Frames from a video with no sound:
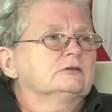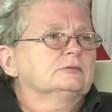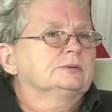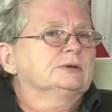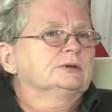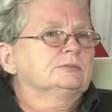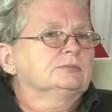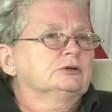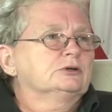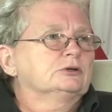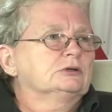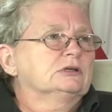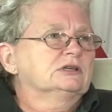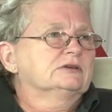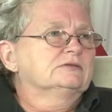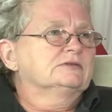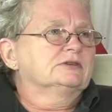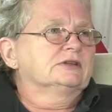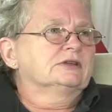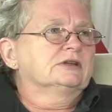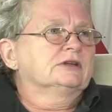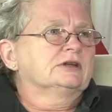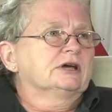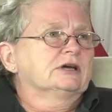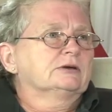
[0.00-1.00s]
the people who lived
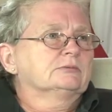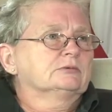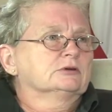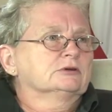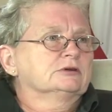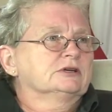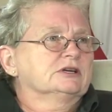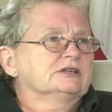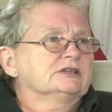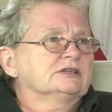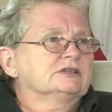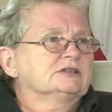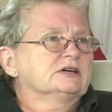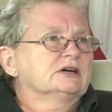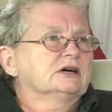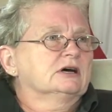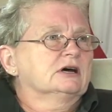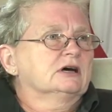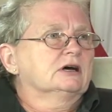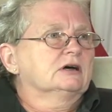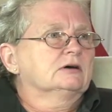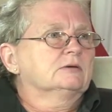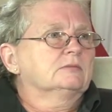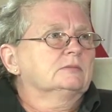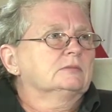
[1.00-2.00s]
in the neighborhood at the
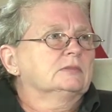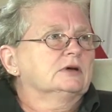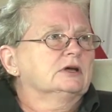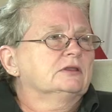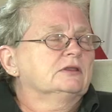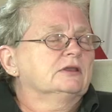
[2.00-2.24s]
time,